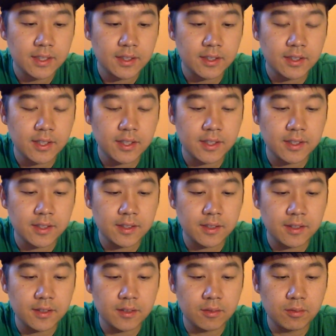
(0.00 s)
you
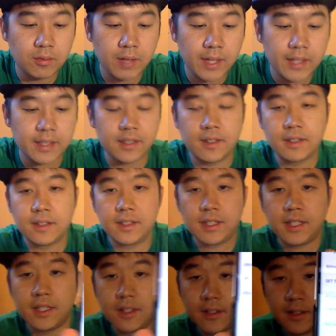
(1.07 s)
can write it
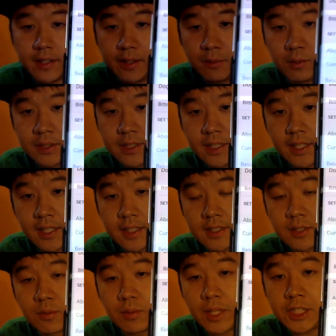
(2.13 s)
here, and once again
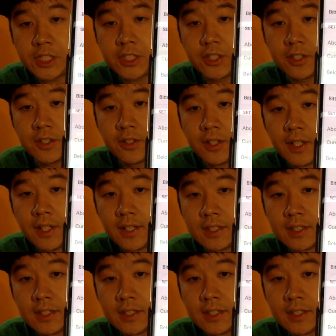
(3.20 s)
it's a ratio.